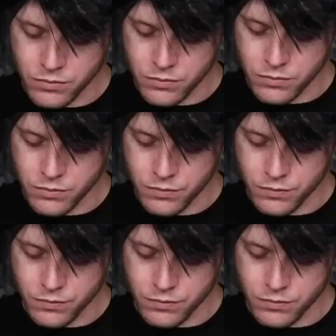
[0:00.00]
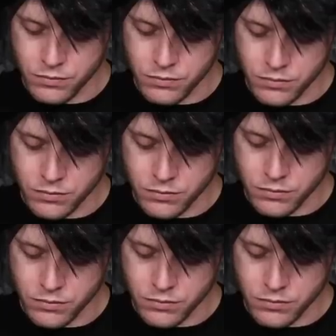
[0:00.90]

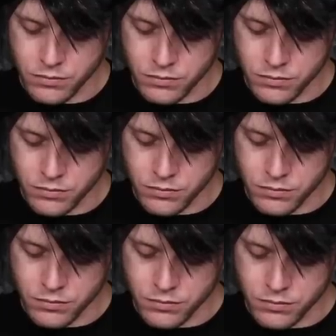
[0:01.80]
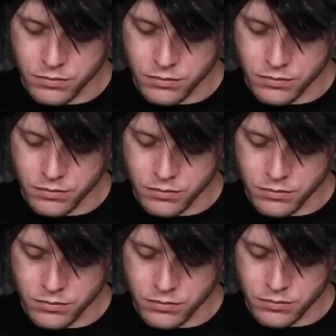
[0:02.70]

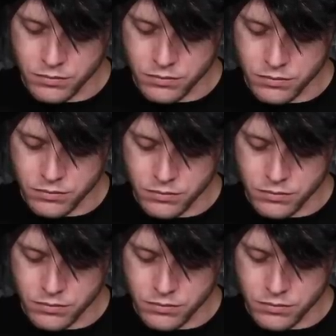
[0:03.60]
No words are spoken by the person on screen.